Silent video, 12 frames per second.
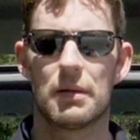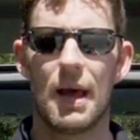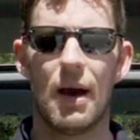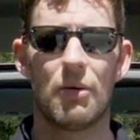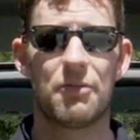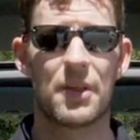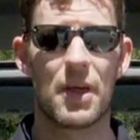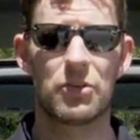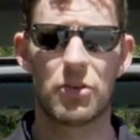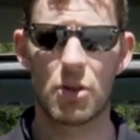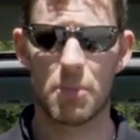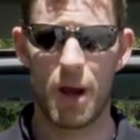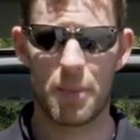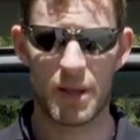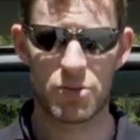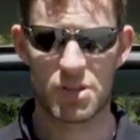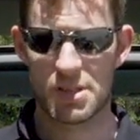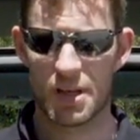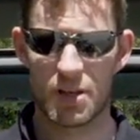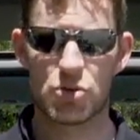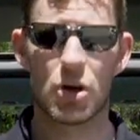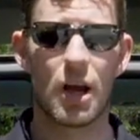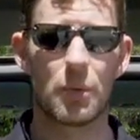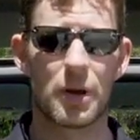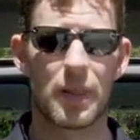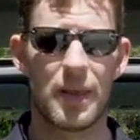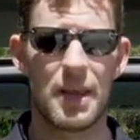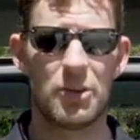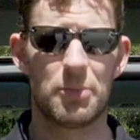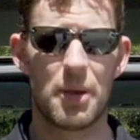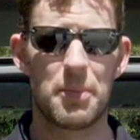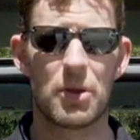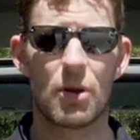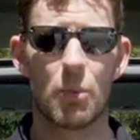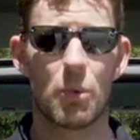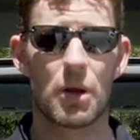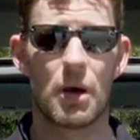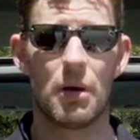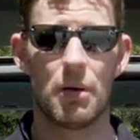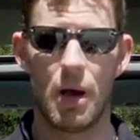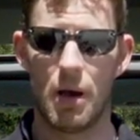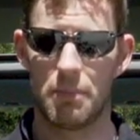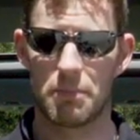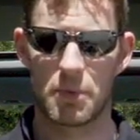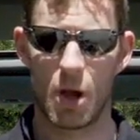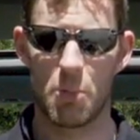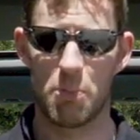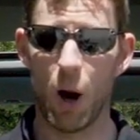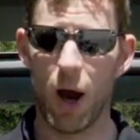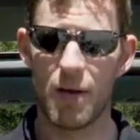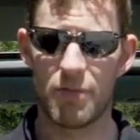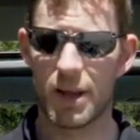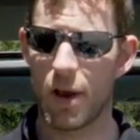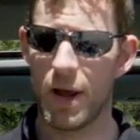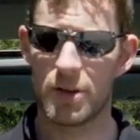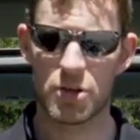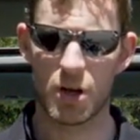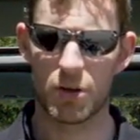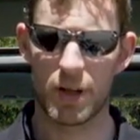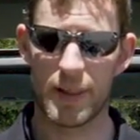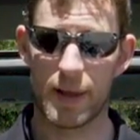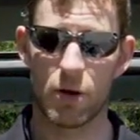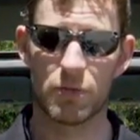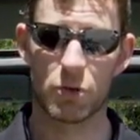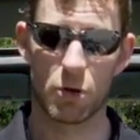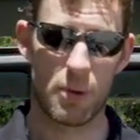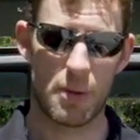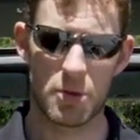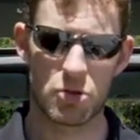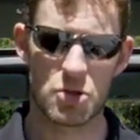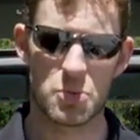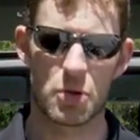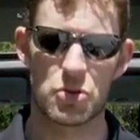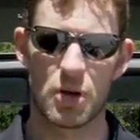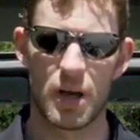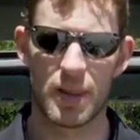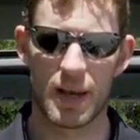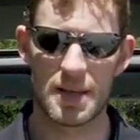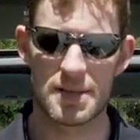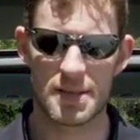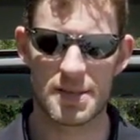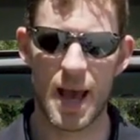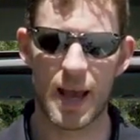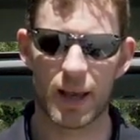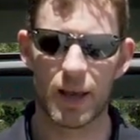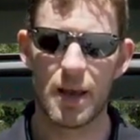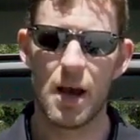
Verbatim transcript: Now, for those of you that might be interested in trying one of these, maybe you don't want to um, go buy a video head, you don't do it that often, or maybe you just want to try the latest tech.